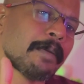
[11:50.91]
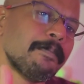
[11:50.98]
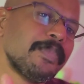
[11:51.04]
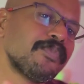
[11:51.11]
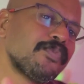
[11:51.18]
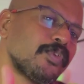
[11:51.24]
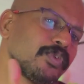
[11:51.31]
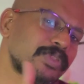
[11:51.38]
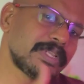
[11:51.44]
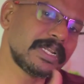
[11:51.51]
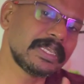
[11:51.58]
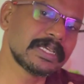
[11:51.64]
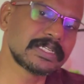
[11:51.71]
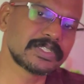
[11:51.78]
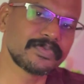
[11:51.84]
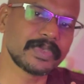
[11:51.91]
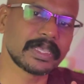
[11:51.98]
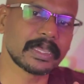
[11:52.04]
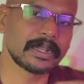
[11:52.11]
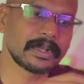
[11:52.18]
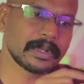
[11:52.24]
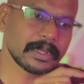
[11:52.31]
before 3 years, we
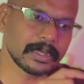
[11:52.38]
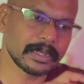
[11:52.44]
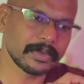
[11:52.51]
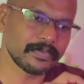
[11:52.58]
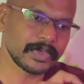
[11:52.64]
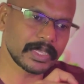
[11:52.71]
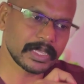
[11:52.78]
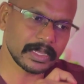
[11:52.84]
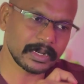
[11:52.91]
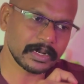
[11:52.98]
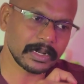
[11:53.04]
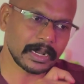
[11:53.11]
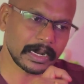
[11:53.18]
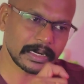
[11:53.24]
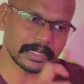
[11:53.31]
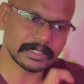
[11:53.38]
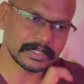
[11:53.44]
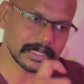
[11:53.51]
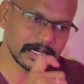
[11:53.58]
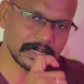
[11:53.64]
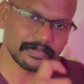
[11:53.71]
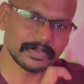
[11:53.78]
can
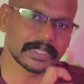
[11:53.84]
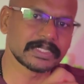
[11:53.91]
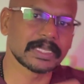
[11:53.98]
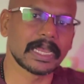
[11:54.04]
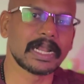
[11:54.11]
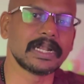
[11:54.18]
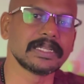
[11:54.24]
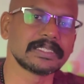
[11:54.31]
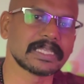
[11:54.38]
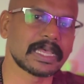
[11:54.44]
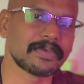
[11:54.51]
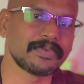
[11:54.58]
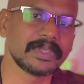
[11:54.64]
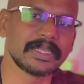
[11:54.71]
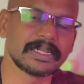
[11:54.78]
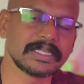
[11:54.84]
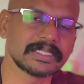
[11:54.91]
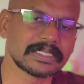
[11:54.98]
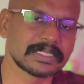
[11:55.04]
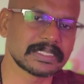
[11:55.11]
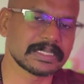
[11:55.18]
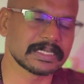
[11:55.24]
understand if the child is having
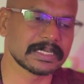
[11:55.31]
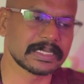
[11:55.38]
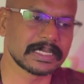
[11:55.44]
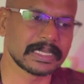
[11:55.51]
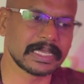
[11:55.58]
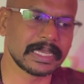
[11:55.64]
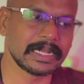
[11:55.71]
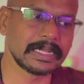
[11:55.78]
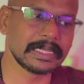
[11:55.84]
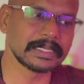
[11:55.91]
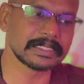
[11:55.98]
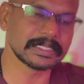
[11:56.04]
any